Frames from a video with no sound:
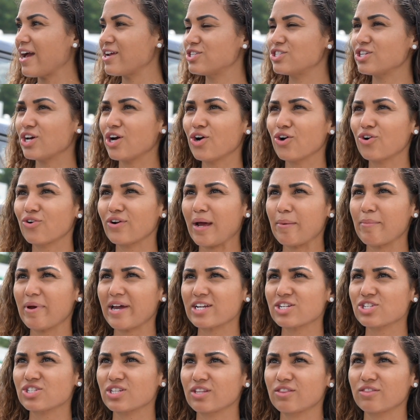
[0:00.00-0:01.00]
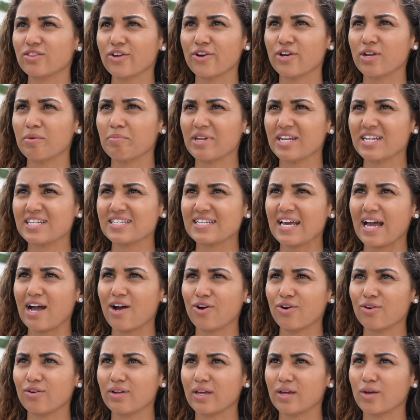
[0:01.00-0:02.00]
I don't. I'm actually thirty minutes
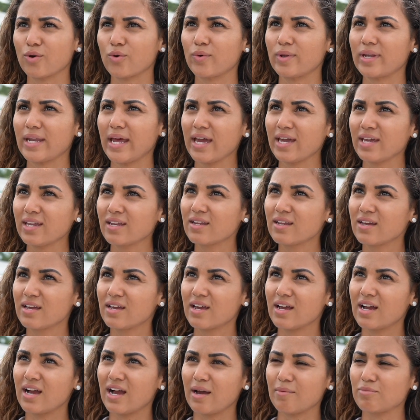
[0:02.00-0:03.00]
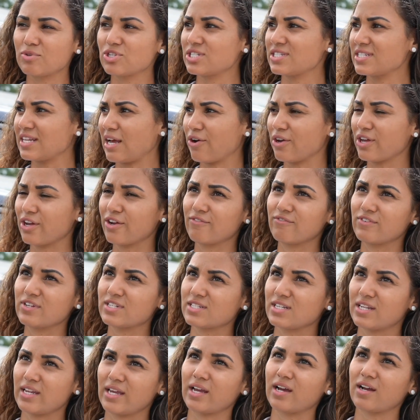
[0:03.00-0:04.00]
out in Gwinnett. I'm just out here
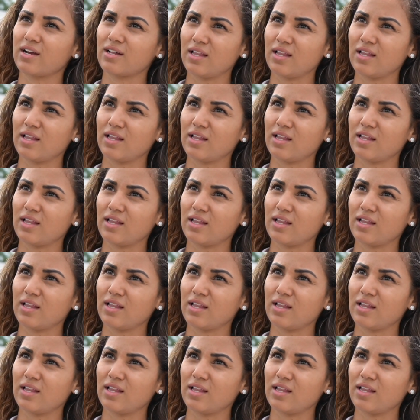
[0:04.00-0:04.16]
visiting a